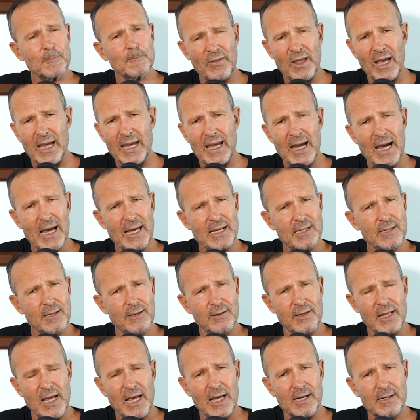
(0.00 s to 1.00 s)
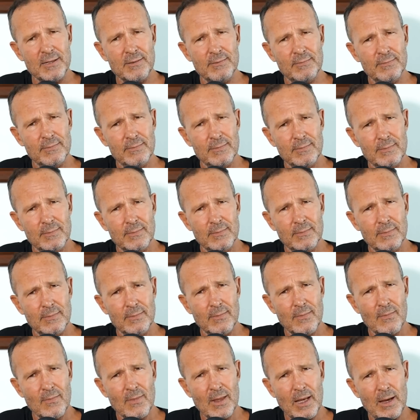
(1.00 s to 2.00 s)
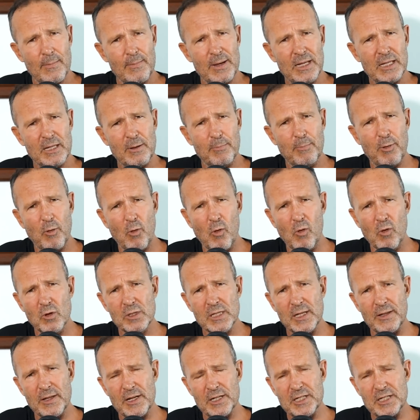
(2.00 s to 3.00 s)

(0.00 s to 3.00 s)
They hated that. Amid the pause and the